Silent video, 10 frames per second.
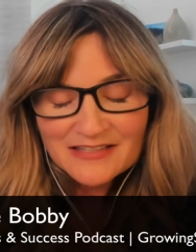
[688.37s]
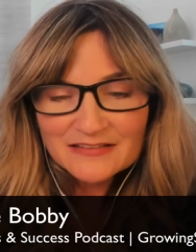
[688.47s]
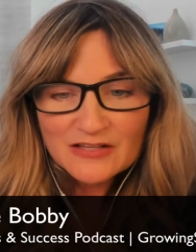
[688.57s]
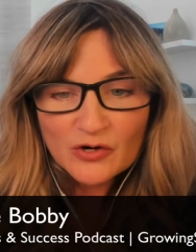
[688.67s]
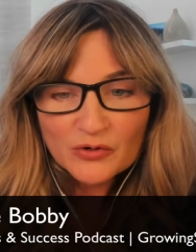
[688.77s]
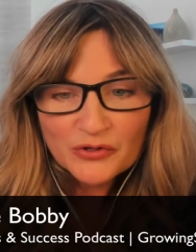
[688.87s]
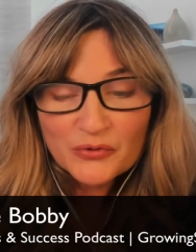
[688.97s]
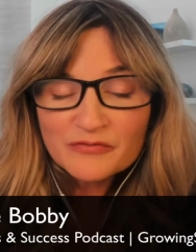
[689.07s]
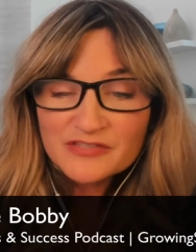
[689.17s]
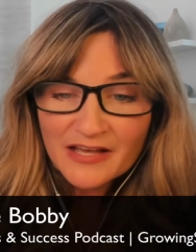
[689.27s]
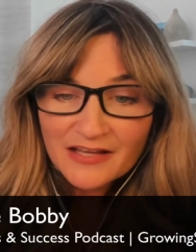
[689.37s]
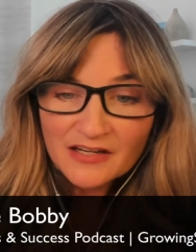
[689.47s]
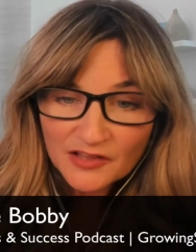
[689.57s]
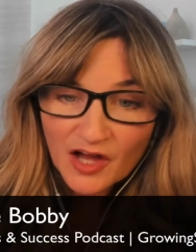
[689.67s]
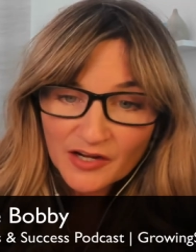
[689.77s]
So you have taken
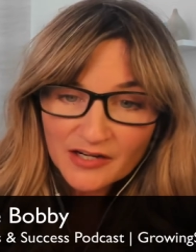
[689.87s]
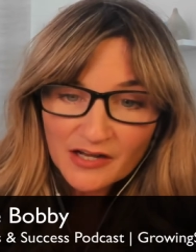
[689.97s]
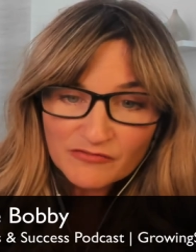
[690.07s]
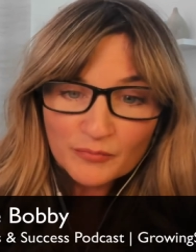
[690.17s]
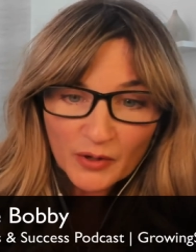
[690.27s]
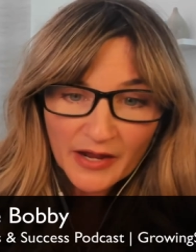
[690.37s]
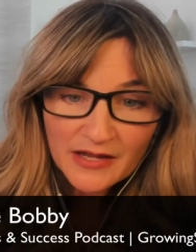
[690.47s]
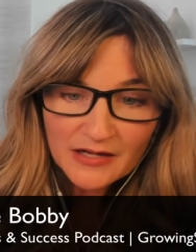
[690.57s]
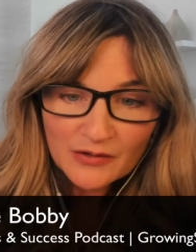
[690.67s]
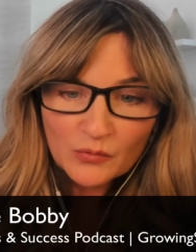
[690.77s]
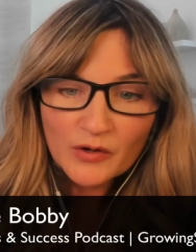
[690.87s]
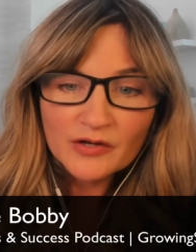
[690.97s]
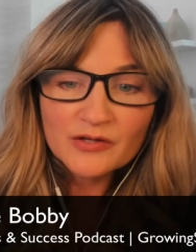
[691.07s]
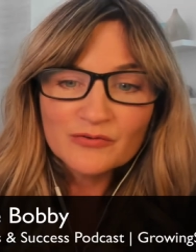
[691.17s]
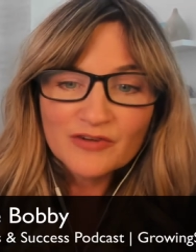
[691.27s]
a long enough break where
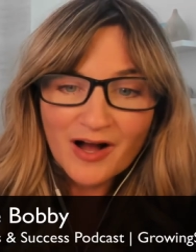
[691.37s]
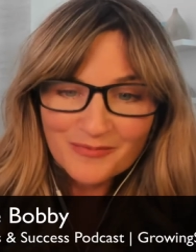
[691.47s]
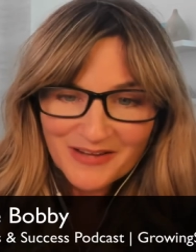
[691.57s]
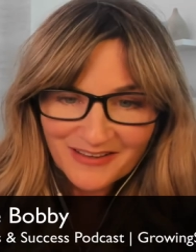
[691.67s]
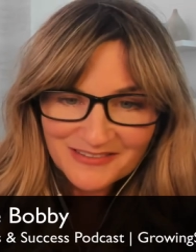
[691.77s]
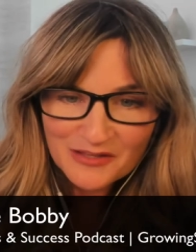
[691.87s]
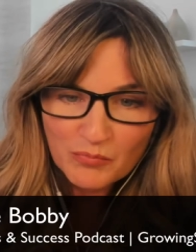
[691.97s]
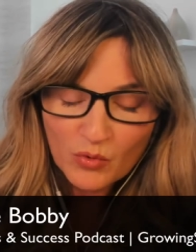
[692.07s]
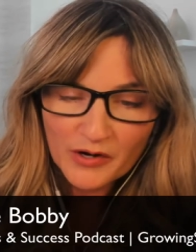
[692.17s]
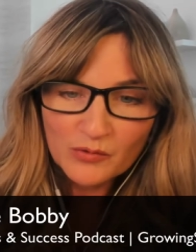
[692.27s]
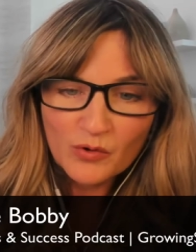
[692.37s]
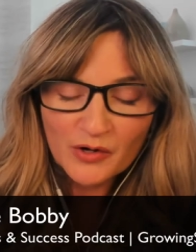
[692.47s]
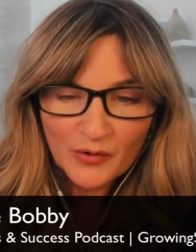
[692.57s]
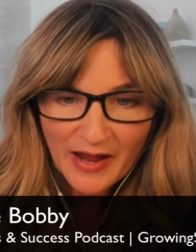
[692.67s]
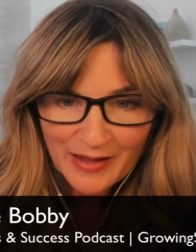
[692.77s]
you've calmed down to the point where
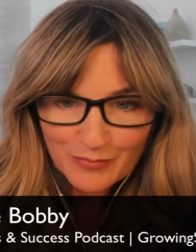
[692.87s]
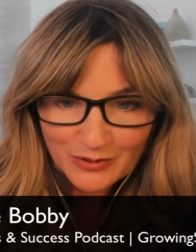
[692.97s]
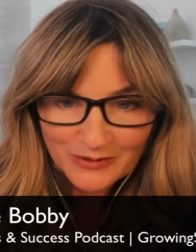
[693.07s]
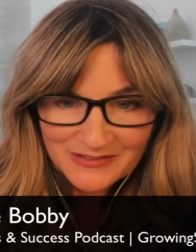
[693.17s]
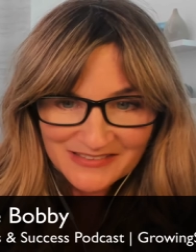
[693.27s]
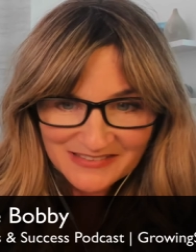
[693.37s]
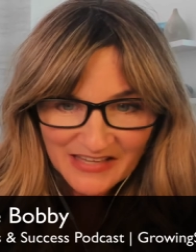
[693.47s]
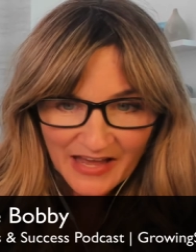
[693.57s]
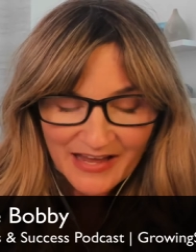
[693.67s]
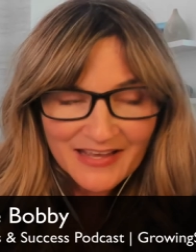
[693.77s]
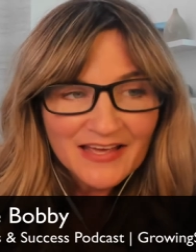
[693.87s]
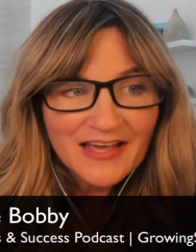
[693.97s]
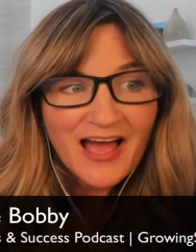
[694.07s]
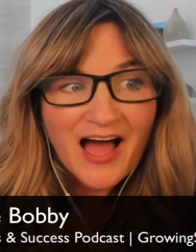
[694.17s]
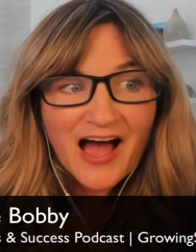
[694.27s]
you're able to say,
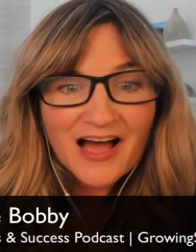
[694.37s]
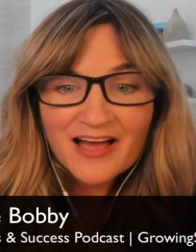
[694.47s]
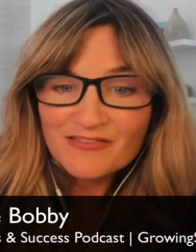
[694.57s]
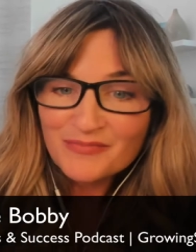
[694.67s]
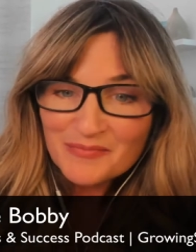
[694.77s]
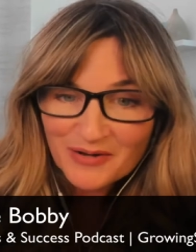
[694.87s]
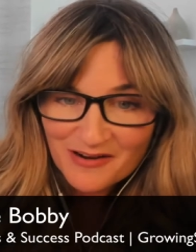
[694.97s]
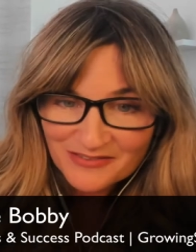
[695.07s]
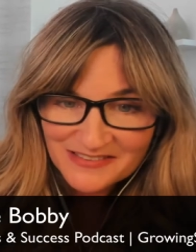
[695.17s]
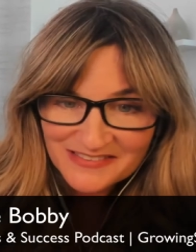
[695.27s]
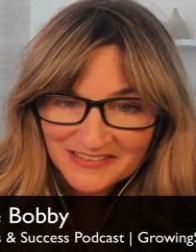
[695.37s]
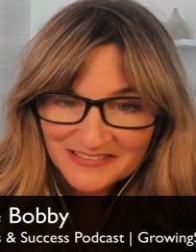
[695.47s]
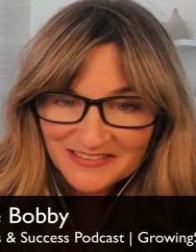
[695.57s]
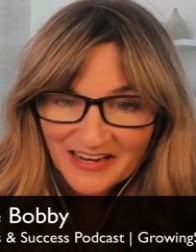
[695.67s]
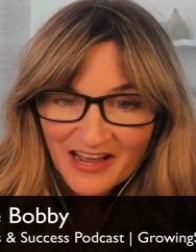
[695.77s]
I have my
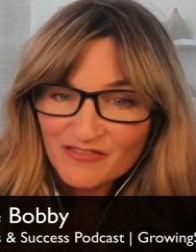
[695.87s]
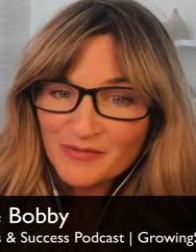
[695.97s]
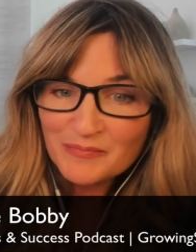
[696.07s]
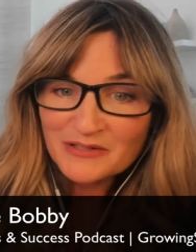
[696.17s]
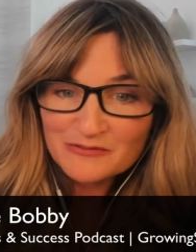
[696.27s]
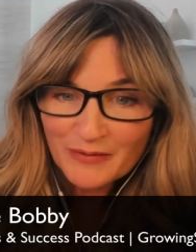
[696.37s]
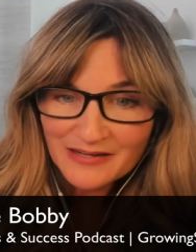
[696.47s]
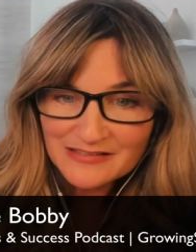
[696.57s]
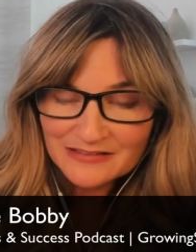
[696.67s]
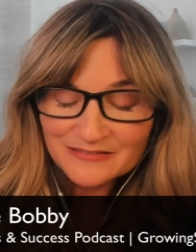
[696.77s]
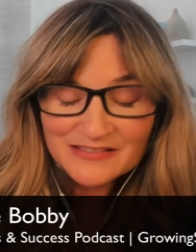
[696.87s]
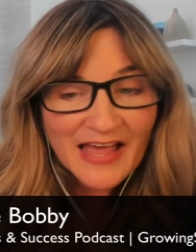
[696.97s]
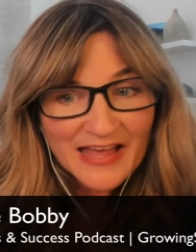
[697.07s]
preferences and I have my perspectives.